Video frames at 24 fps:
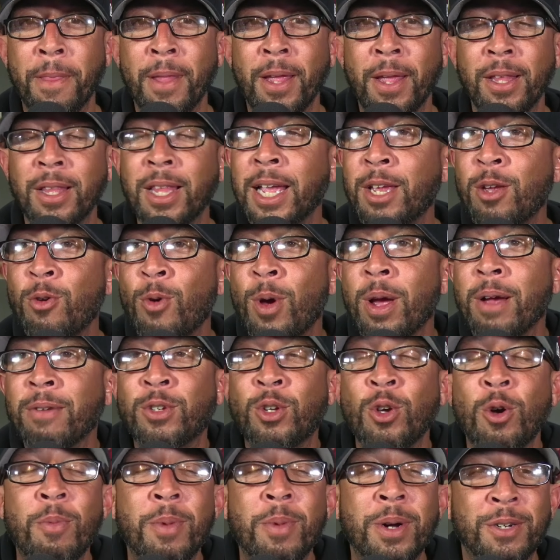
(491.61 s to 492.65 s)
Like you have
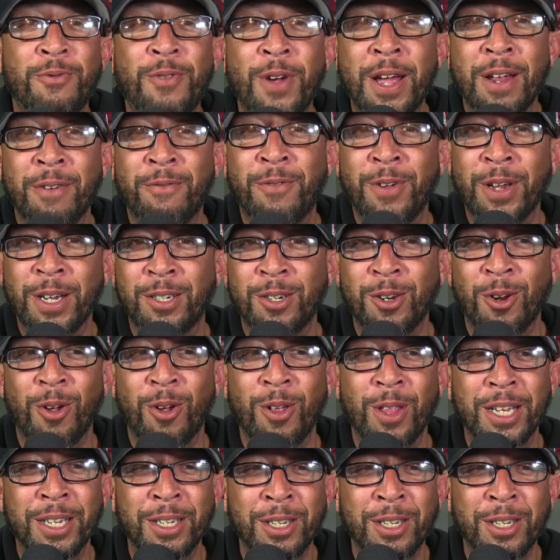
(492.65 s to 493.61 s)
so much fan fiction, all that.